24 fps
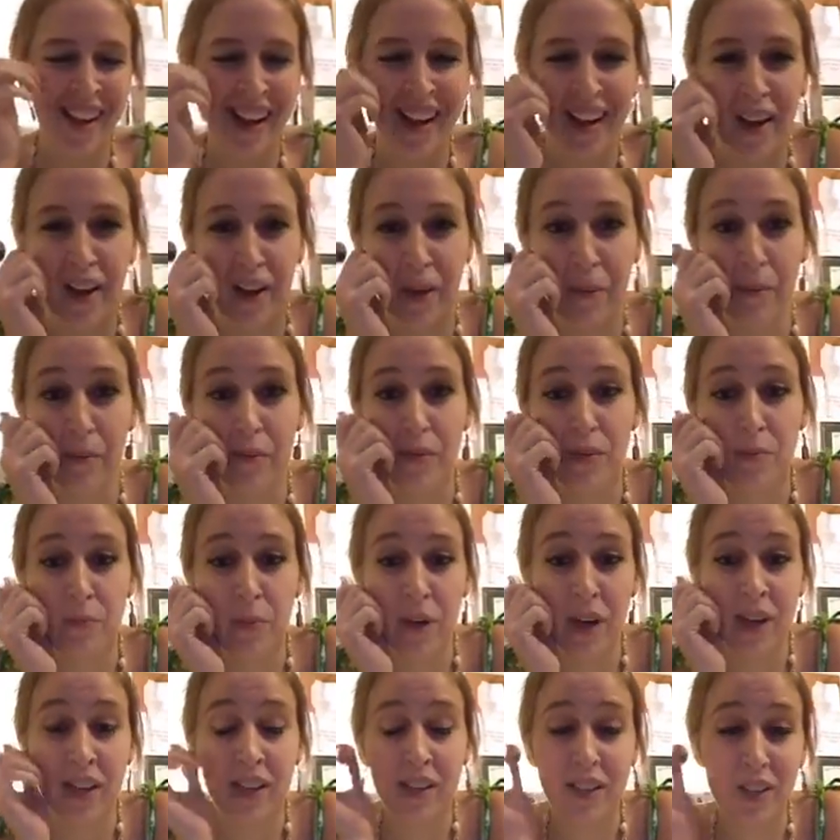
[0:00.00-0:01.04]

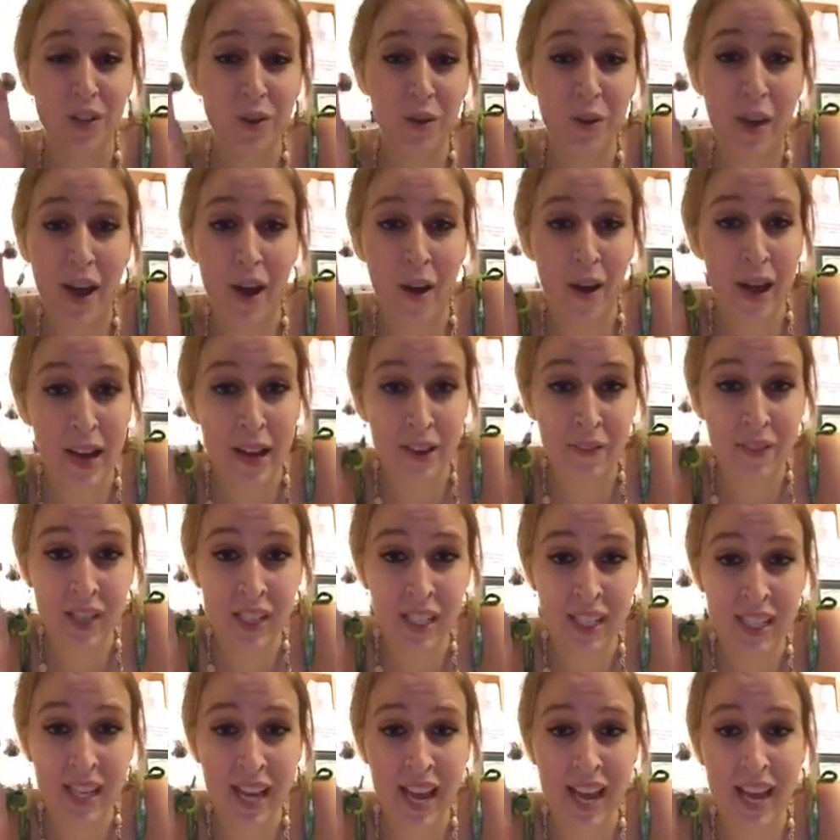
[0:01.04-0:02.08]
But you now have
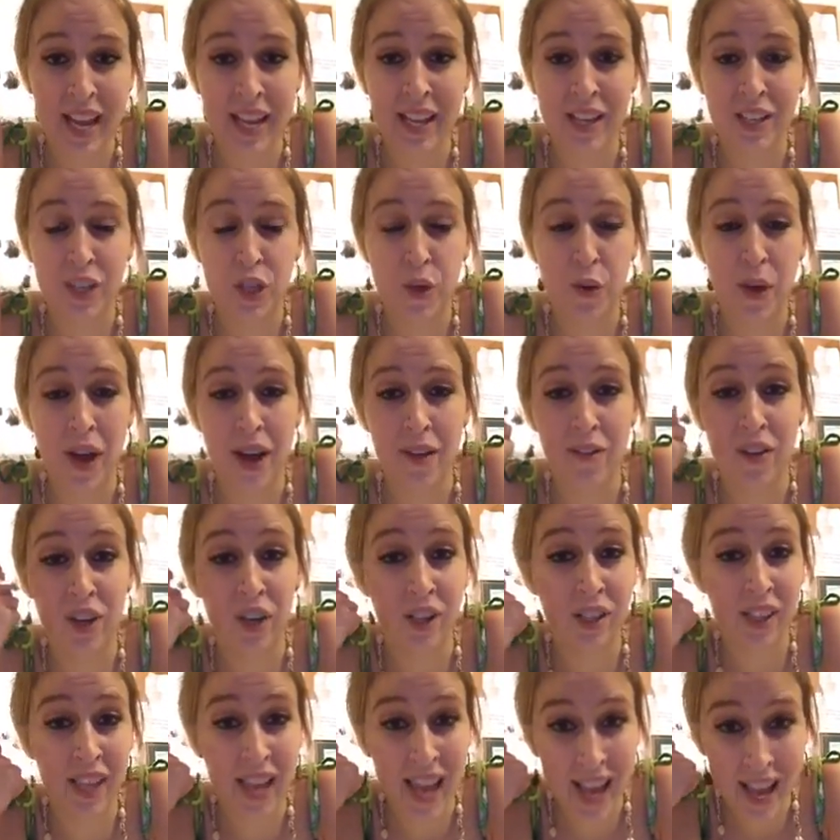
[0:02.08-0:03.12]
it, and you have it
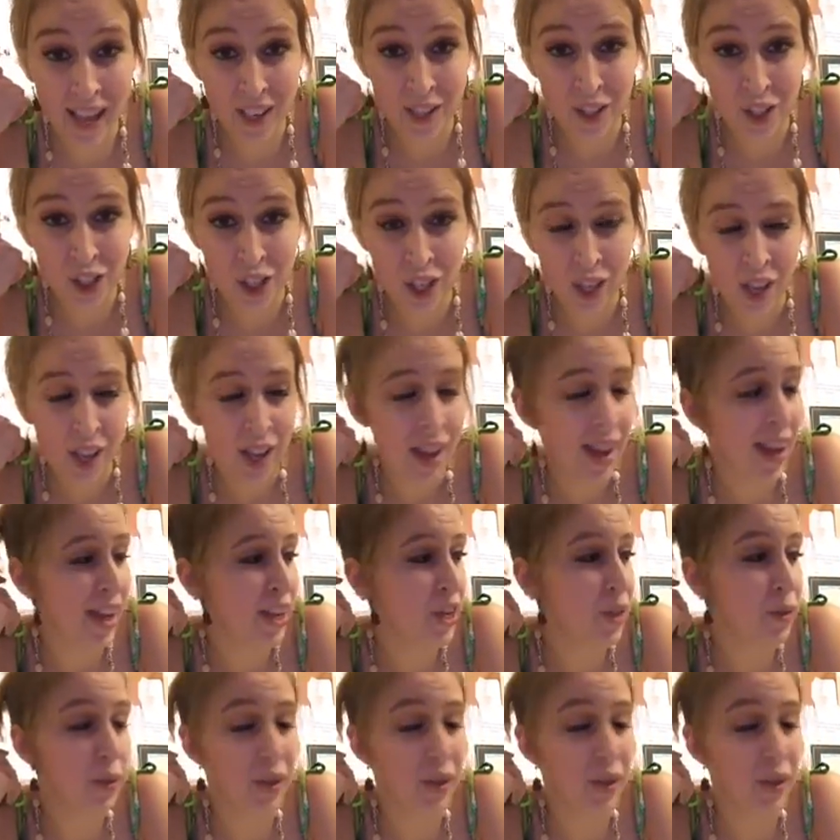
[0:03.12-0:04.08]
on catch, and you